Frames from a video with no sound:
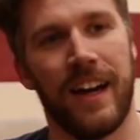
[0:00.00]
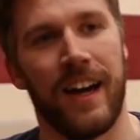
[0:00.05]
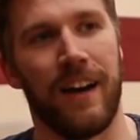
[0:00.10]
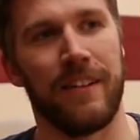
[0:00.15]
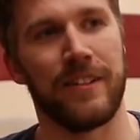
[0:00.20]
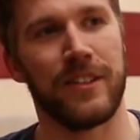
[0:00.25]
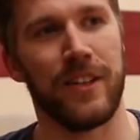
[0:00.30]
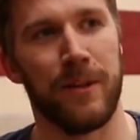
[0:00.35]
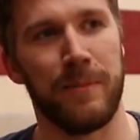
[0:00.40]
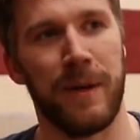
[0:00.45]
It
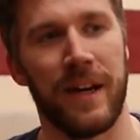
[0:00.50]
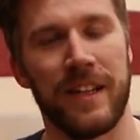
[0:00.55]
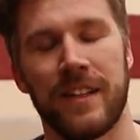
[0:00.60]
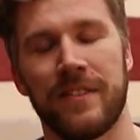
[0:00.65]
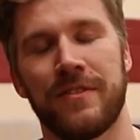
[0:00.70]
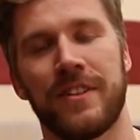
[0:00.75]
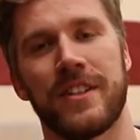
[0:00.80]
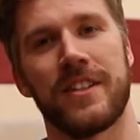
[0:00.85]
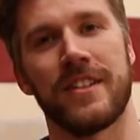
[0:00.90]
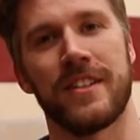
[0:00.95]
was all about that
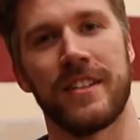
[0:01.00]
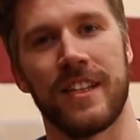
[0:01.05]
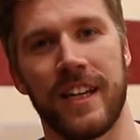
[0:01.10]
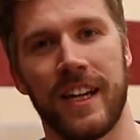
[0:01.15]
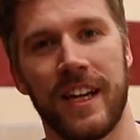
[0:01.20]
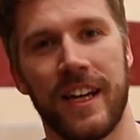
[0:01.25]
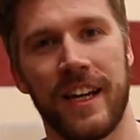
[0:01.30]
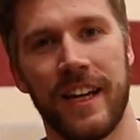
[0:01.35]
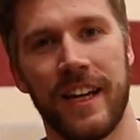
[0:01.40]
efficiency.